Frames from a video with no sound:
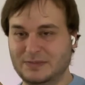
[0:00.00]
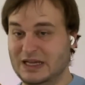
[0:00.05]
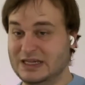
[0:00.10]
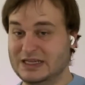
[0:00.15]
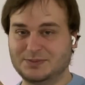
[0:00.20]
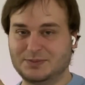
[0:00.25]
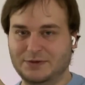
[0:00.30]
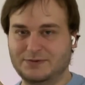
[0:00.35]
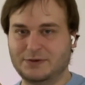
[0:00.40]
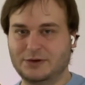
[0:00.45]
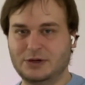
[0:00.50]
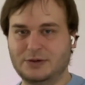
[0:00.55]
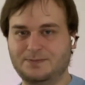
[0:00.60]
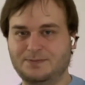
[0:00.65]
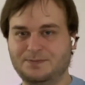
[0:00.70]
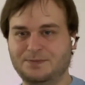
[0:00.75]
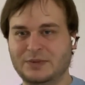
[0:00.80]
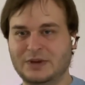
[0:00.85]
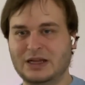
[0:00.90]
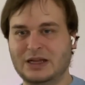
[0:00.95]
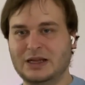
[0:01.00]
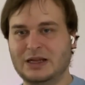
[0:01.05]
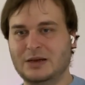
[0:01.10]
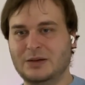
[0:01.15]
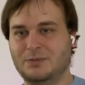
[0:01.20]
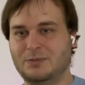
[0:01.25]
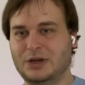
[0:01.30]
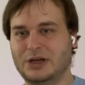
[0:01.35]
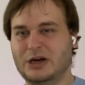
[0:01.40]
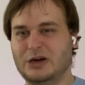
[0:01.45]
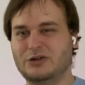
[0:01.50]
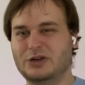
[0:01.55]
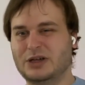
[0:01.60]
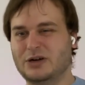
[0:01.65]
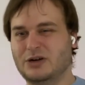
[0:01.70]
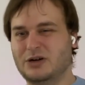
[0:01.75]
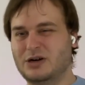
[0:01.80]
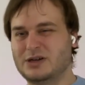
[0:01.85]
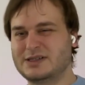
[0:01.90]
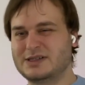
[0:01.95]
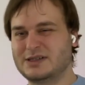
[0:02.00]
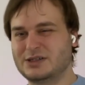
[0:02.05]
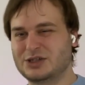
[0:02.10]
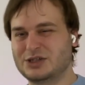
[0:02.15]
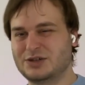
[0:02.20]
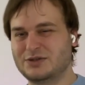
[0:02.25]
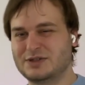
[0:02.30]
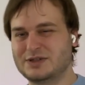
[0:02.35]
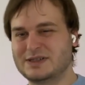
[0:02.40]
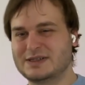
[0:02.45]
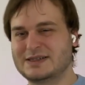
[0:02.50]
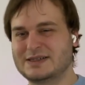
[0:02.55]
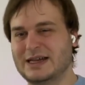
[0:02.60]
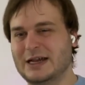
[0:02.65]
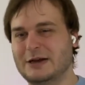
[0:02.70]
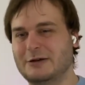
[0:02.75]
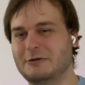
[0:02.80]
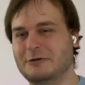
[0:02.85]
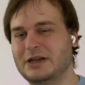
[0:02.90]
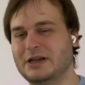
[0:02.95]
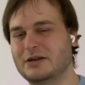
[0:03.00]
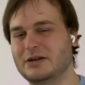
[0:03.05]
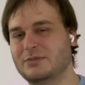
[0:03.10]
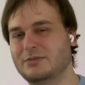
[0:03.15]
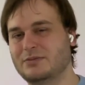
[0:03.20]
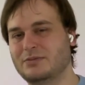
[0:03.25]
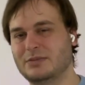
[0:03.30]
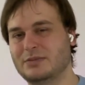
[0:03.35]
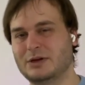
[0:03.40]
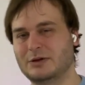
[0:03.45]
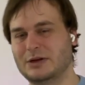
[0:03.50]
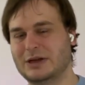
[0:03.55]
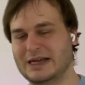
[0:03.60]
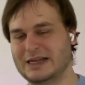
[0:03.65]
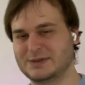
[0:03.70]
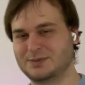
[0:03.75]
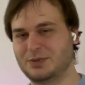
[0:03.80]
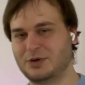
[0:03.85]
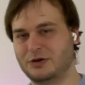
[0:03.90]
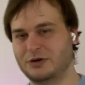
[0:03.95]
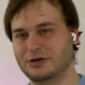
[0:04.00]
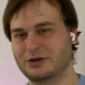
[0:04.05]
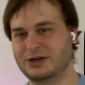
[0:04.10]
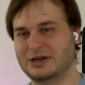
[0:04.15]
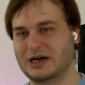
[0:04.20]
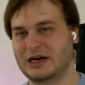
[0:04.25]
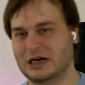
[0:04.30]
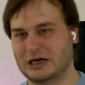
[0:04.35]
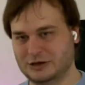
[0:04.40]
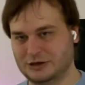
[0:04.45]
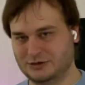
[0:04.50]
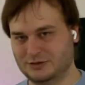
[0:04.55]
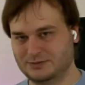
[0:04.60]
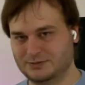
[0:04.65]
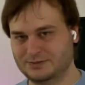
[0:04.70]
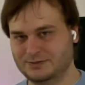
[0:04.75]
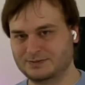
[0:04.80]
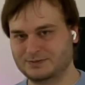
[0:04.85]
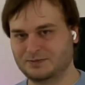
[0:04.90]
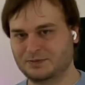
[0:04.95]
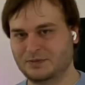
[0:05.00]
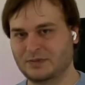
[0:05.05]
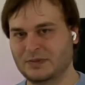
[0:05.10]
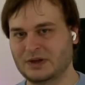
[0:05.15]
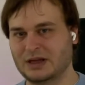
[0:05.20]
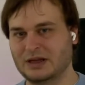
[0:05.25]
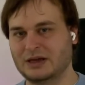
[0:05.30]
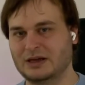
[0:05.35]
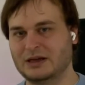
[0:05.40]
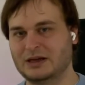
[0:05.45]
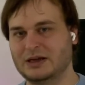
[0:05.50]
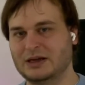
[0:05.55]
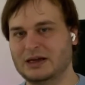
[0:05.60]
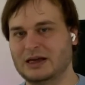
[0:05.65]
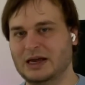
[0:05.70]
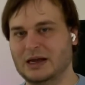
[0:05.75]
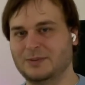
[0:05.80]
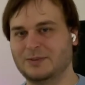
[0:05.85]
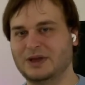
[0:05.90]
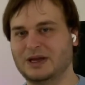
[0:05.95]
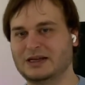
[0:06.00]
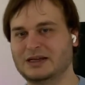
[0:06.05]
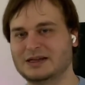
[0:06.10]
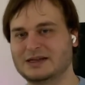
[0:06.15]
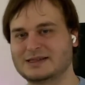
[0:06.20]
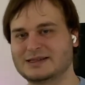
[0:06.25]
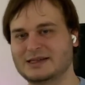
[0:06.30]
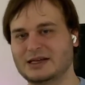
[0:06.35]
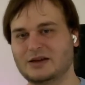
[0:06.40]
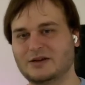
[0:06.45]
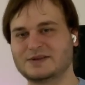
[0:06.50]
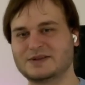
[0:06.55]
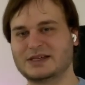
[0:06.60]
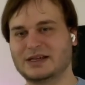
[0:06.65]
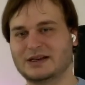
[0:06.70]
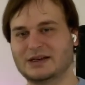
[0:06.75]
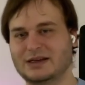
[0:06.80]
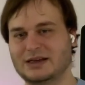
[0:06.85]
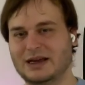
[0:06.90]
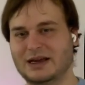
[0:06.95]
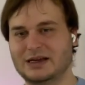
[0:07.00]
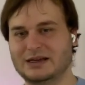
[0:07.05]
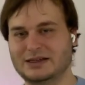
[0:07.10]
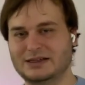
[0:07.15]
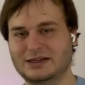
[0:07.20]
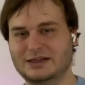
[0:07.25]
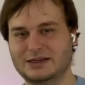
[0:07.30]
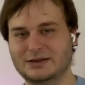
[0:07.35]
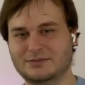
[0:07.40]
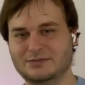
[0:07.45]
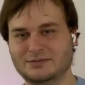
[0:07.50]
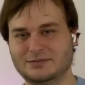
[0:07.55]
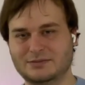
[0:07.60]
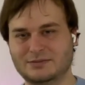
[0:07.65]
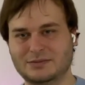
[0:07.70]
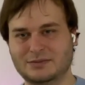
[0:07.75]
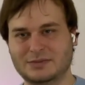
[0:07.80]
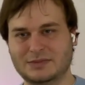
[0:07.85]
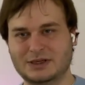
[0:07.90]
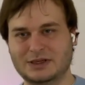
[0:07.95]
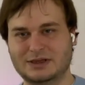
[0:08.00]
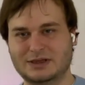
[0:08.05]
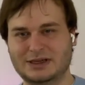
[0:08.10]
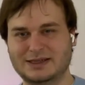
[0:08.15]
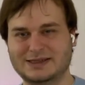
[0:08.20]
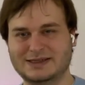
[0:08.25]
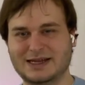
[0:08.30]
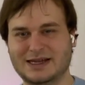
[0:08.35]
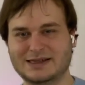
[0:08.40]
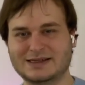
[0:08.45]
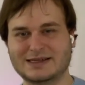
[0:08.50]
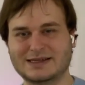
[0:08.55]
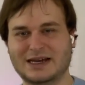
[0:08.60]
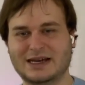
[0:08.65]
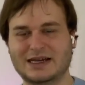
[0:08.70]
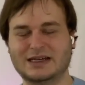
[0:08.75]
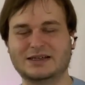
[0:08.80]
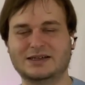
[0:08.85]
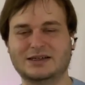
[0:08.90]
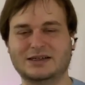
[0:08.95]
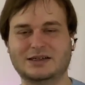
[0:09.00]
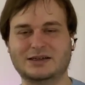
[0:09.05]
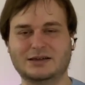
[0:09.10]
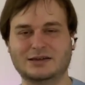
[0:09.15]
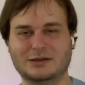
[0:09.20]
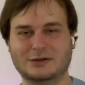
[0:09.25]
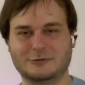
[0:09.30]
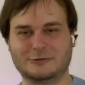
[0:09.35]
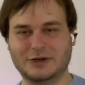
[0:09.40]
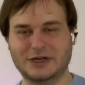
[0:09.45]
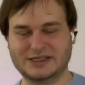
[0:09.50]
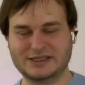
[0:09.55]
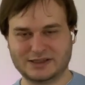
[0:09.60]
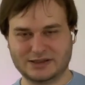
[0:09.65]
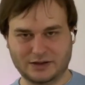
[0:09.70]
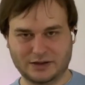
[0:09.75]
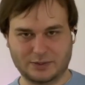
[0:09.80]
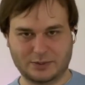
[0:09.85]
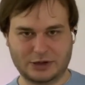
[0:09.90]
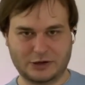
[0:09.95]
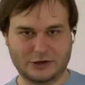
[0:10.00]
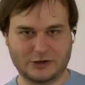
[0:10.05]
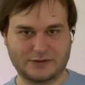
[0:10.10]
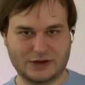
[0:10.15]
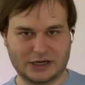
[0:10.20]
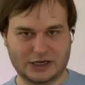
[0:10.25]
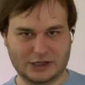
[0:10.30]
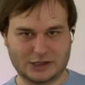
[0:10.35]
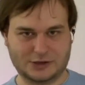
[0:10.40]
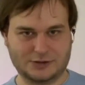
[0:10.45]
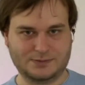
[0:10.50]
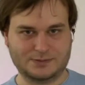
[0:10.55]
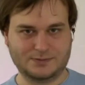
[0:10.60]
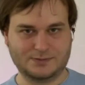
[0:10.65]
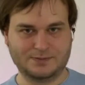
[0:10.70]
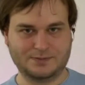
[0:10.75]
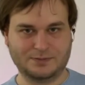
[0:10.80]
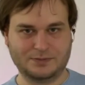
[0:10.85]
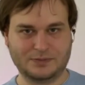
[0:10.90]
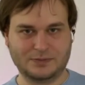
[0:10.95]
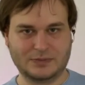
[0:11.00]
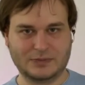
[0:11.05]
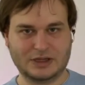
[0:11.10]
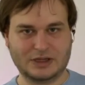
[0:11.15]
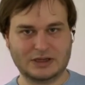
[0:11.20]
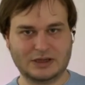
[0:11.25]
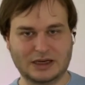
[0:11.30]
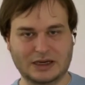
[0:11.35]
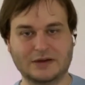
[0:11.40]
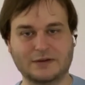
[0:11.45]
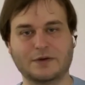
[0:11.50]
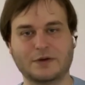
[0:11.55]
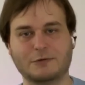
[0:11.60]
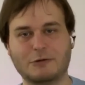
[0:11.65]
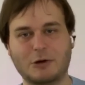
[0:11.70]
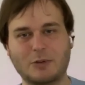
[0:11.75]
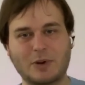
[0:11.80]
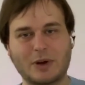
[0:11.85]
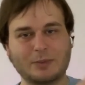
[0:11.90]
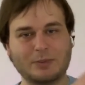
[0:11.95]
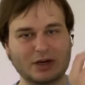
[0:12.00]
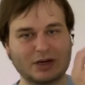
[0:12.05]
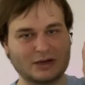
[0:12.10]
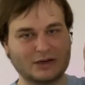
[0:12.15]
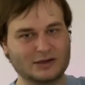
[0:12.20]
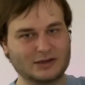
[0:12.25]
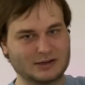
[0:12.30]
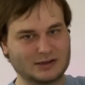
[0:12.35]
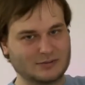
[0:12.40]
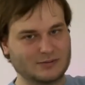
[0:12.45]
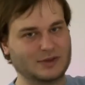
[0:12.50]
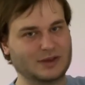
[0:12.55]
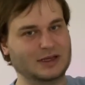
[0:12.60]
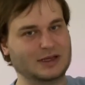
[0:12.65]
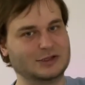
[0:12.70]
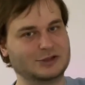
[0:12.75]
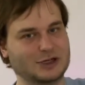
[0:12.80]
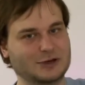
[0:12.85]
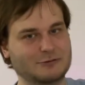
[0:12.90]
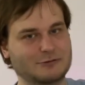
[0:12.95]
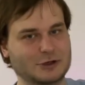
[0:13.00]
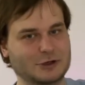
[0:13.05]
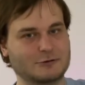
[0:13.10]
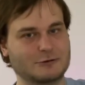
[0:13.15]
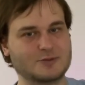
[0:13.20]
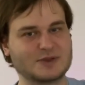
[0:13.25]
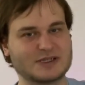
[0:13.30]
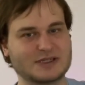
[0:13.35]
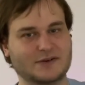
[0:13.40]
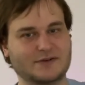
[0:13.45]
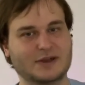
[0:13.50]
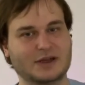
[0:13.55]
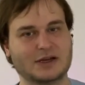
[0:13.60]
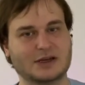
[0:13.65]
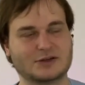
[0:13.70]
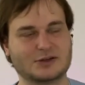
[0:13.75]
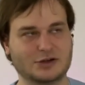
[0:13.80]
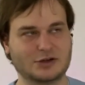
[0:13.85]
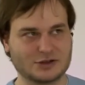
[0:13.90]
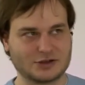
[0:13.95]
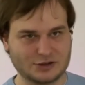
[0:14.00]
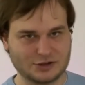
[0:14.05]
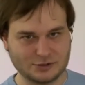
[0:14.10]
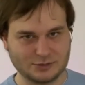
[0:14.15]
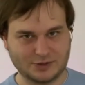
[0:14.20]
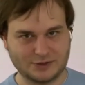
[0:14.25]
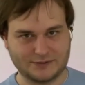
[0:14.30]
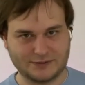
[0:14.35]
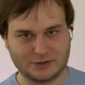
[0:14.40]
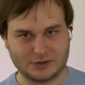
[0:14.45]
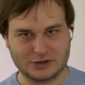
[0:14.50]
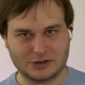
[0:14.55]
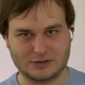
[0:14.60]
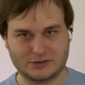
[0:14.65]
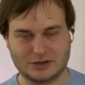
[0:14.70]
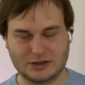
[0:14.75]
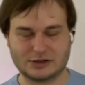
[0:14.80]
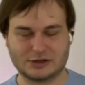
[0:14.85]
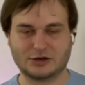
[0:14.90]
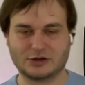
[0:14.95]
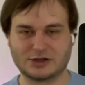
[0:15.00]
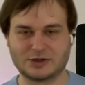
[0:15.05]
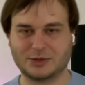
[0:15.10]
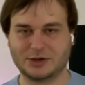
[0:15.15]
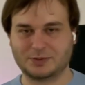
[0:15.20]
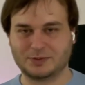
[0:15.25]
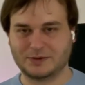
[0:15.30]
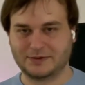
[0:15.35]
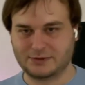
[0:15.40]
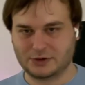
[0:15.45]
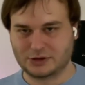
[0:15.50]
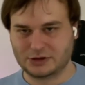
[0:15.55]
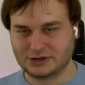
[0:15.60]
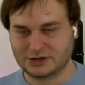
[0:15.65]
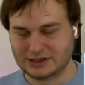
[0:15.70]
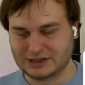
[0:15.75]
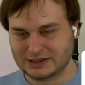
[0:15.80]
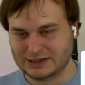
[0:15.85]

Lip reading: as before, but now he also chooses a random exponent r. And then instead of sending ID, he sends ID raised to the power of r. And if you remember the general group stuff that I talked about before,